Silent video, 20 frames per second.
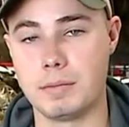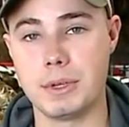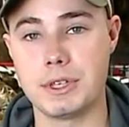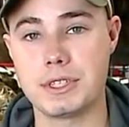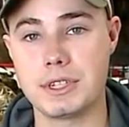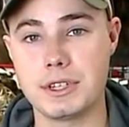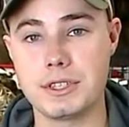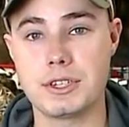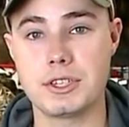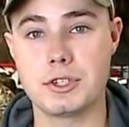
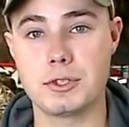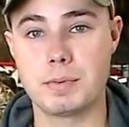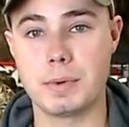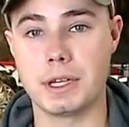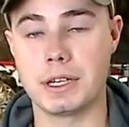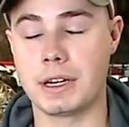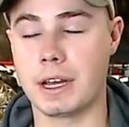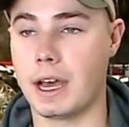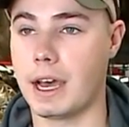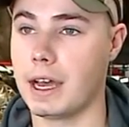Business has
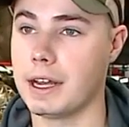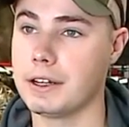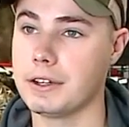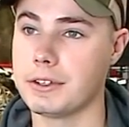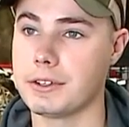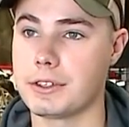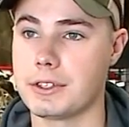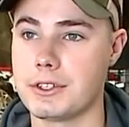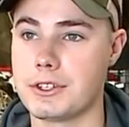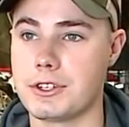been
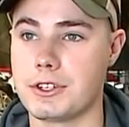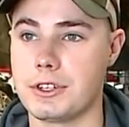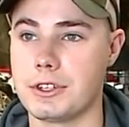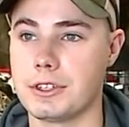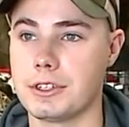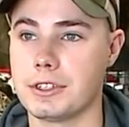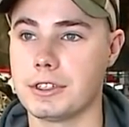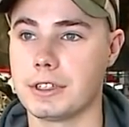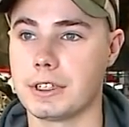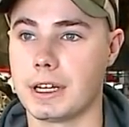higher this
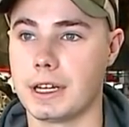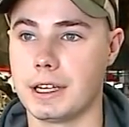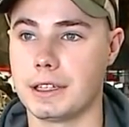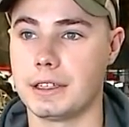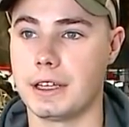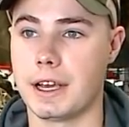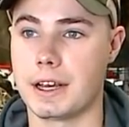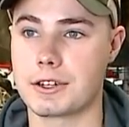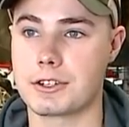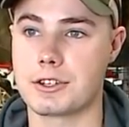year and
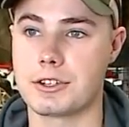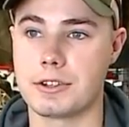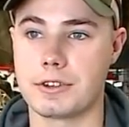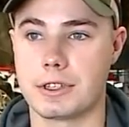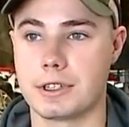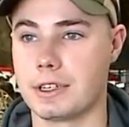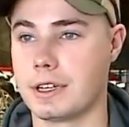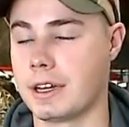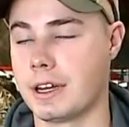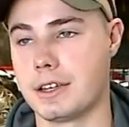last year
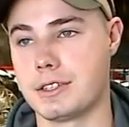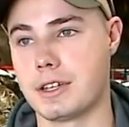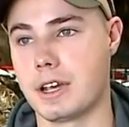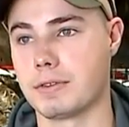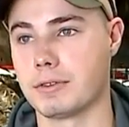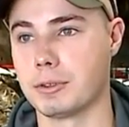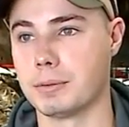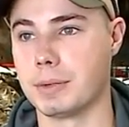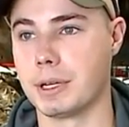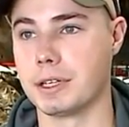than it has ever